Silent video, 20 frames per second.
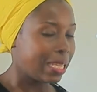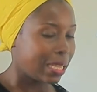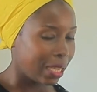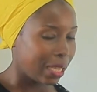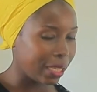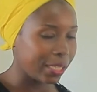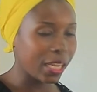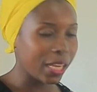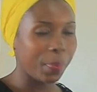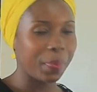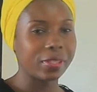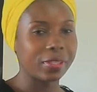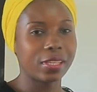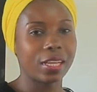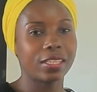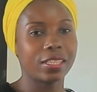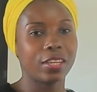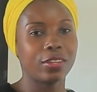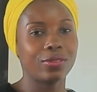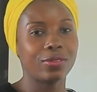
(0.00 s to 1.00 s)
eat up a
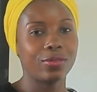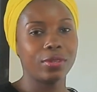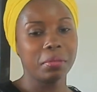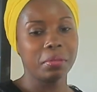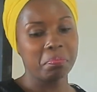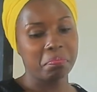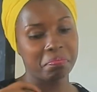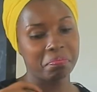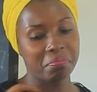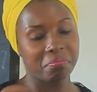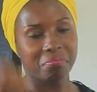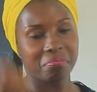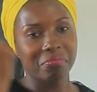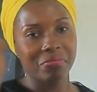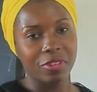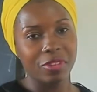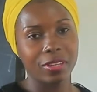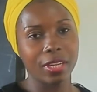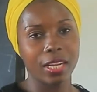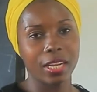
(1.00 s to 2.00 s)
certain tree,
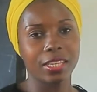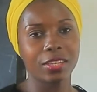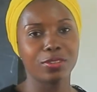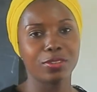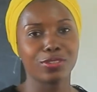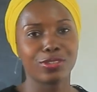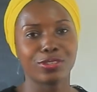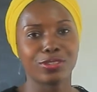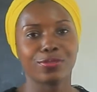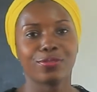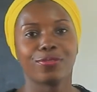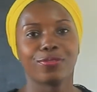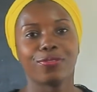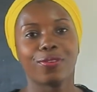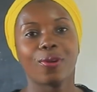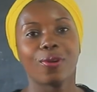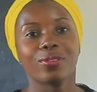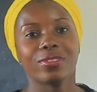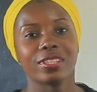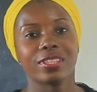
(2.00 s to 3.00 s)
not until it
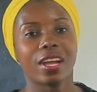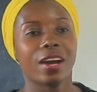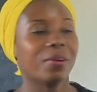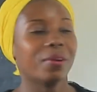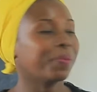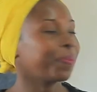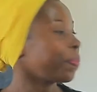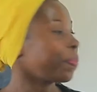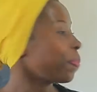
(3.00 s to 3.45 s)
falls down.